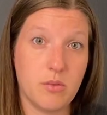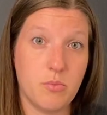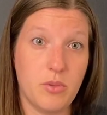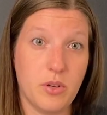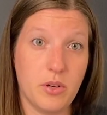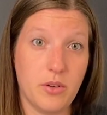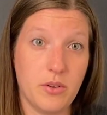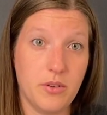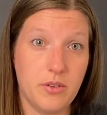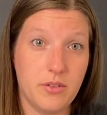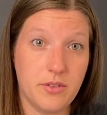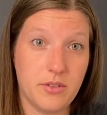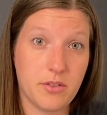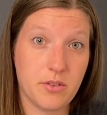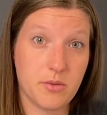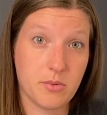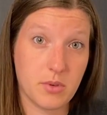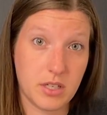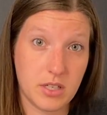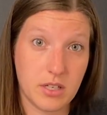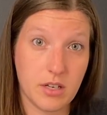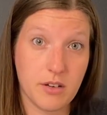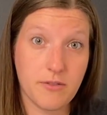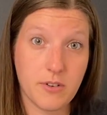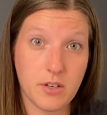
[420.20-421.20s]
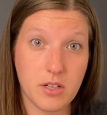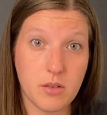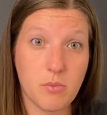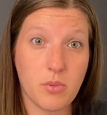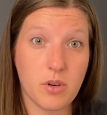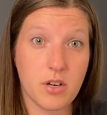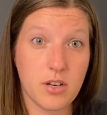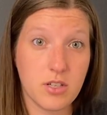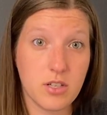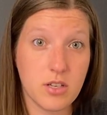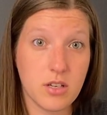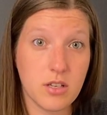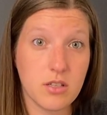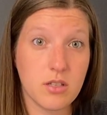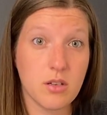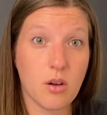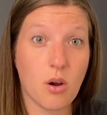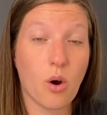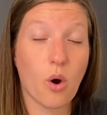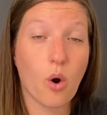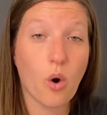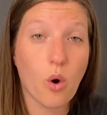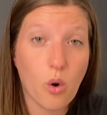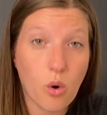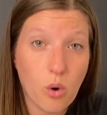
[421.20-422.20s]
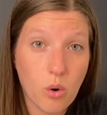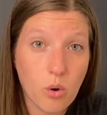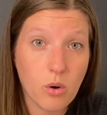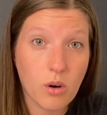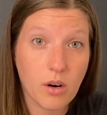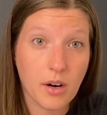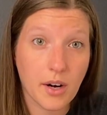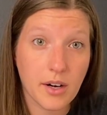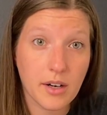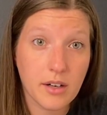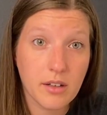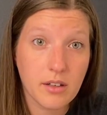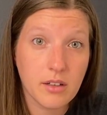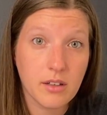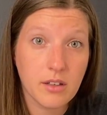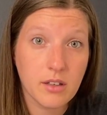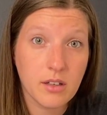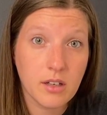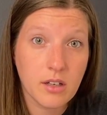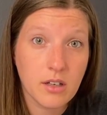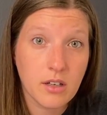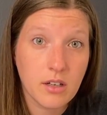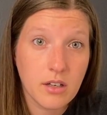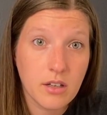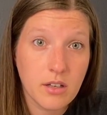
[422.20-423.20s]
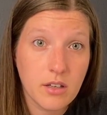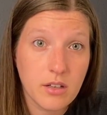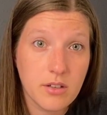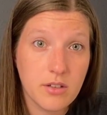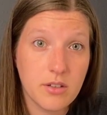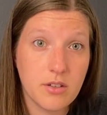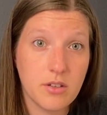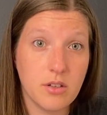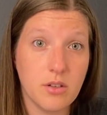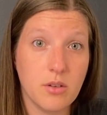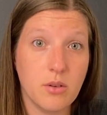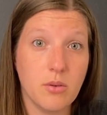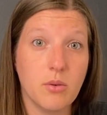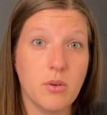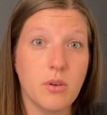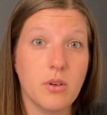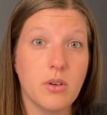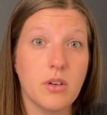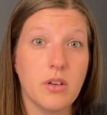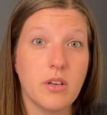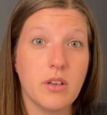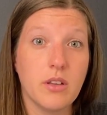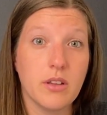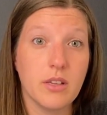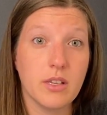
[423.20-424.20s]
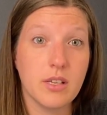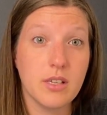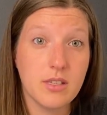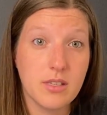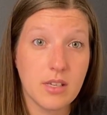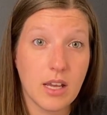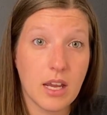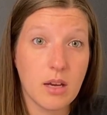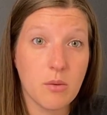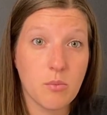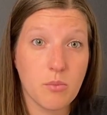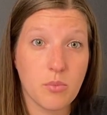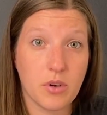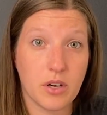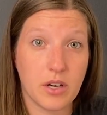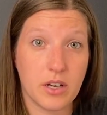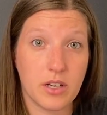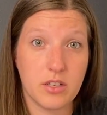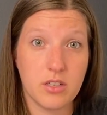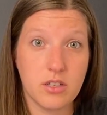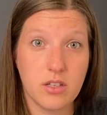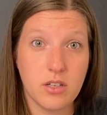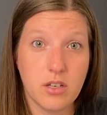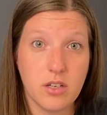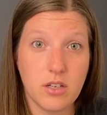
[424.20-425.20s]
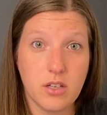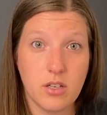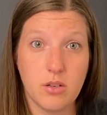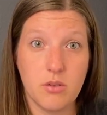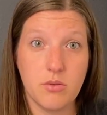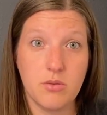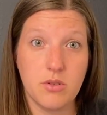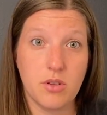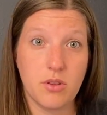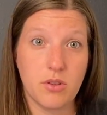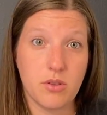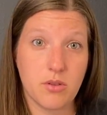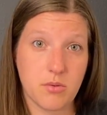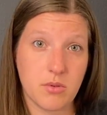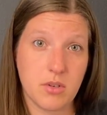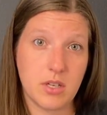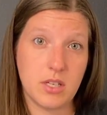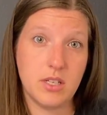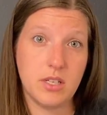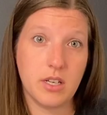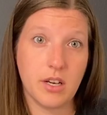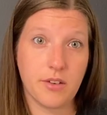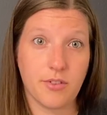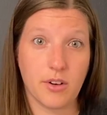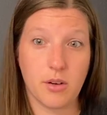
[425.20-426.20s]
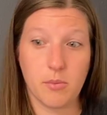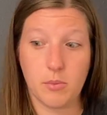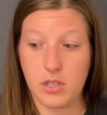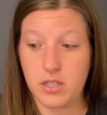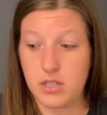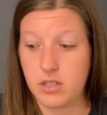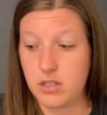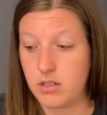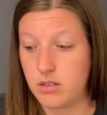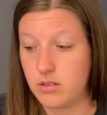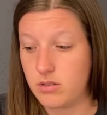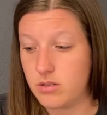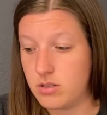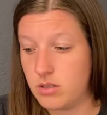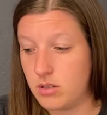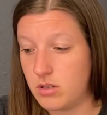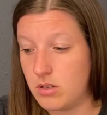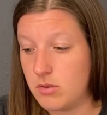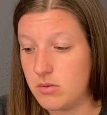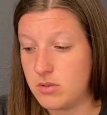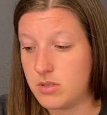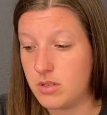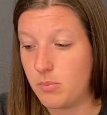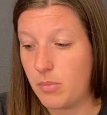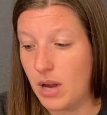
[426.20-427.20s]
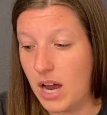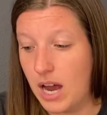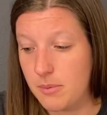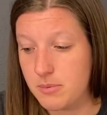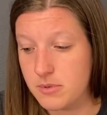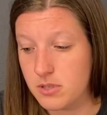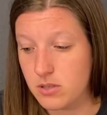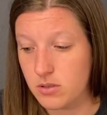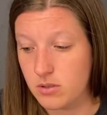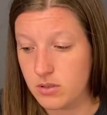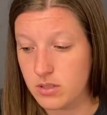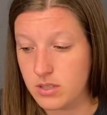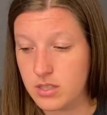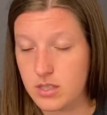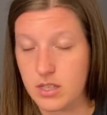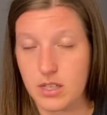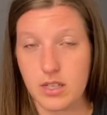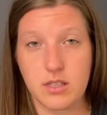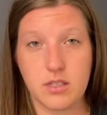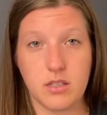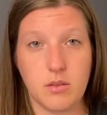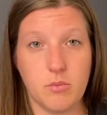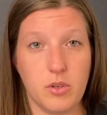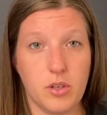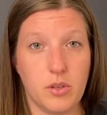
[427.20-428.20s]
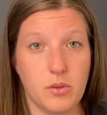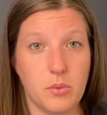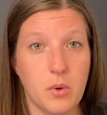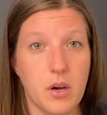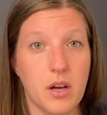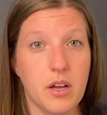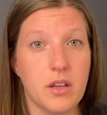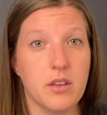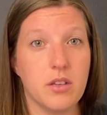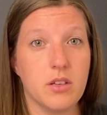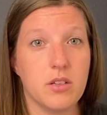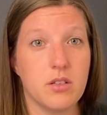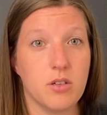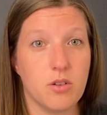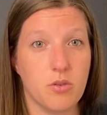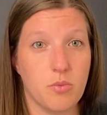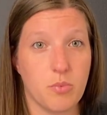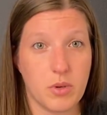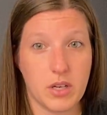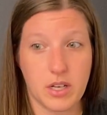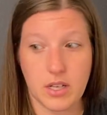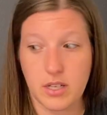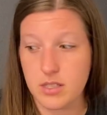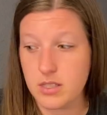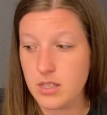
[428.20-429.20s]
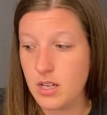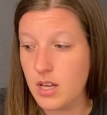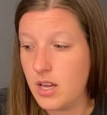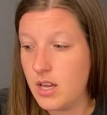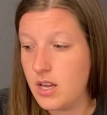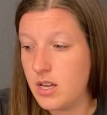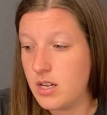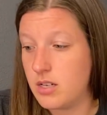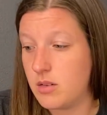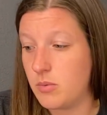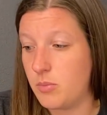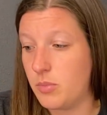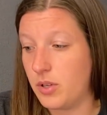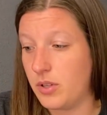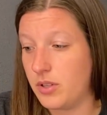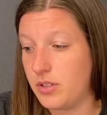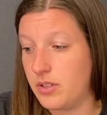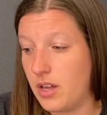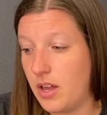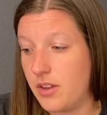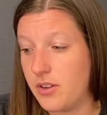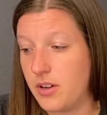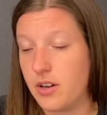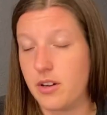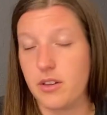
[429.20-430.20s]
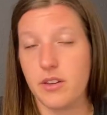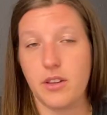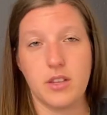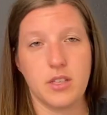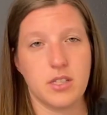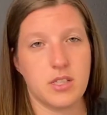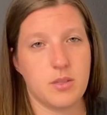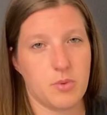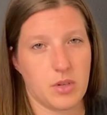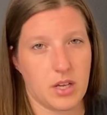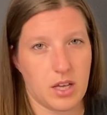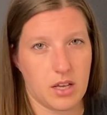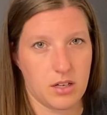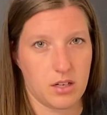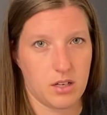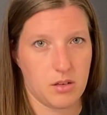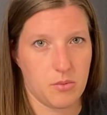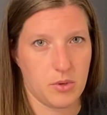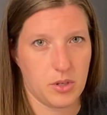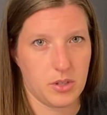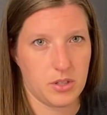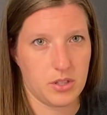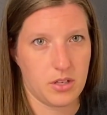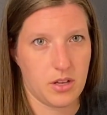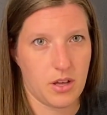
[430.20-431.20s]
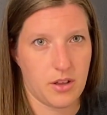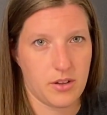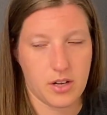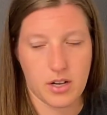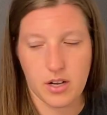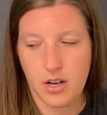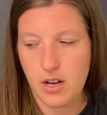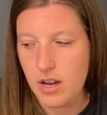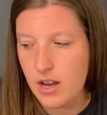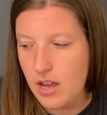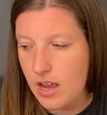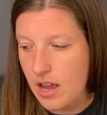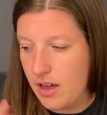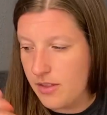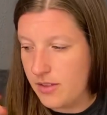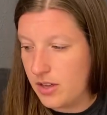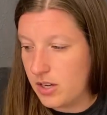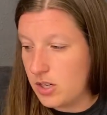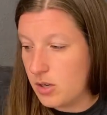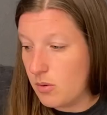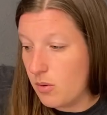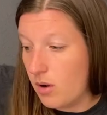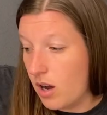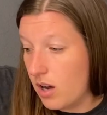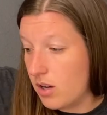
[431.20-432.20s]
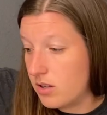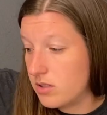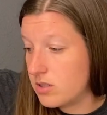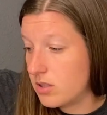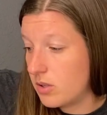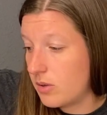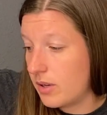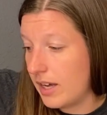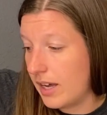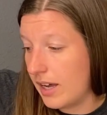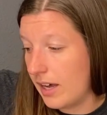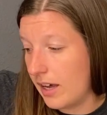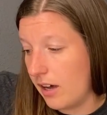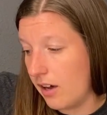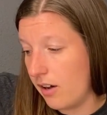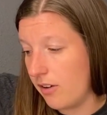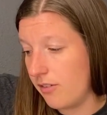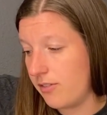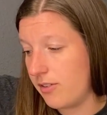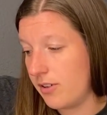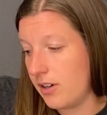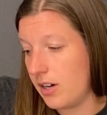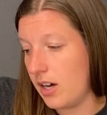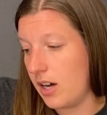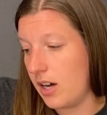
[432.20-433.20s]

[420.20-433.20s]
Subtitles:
to build 3 different bridges, or do the same bridge using 3 different materials. So use the popsicle sticks to build one, the toothpicks to build another, and then the spaghetti to build another. And then you also have